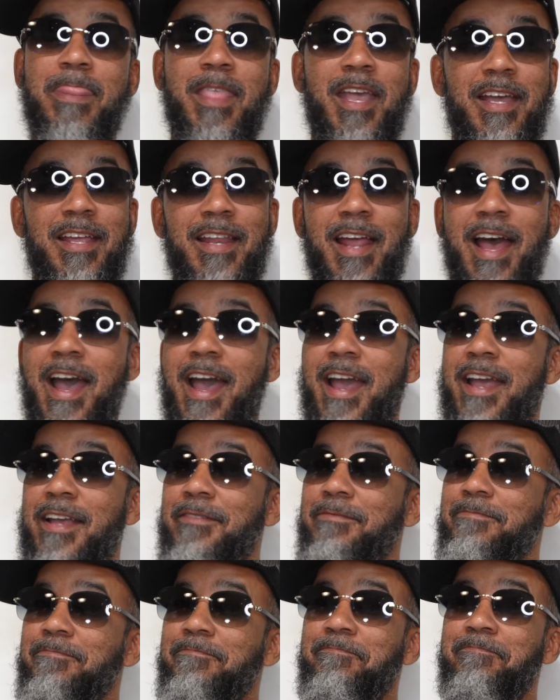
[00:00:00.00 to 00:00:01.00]
And hey,
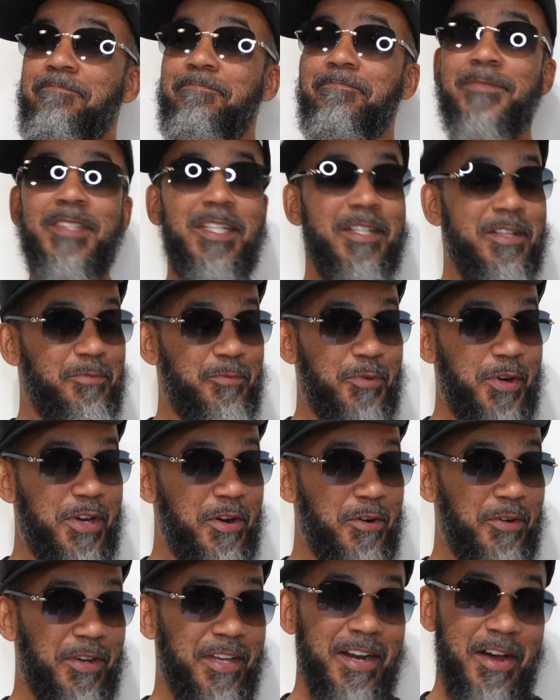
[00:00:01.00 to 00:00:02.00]
we're
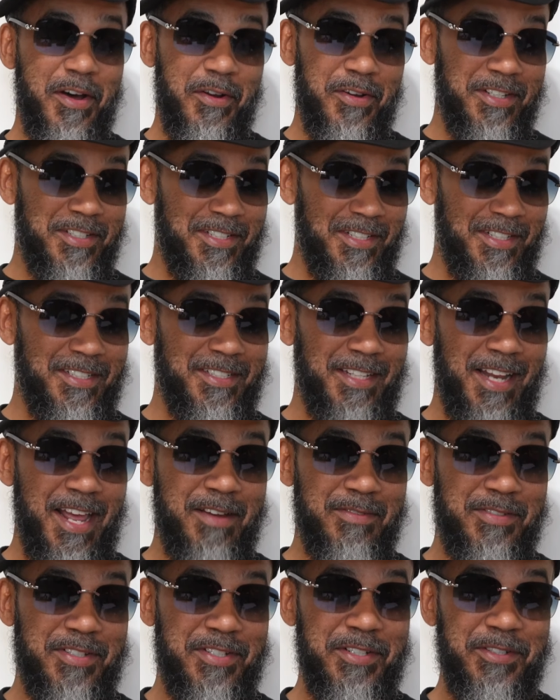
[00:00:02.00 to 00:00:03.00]
gonna get on into this
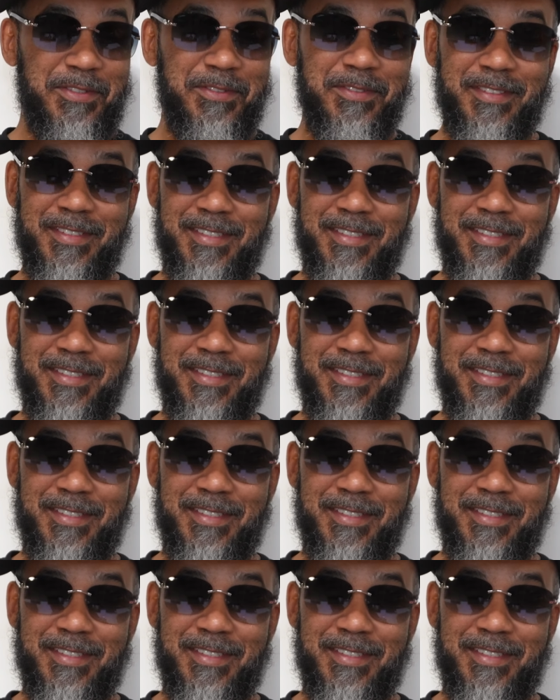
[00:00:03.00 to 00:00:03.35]
left shoe.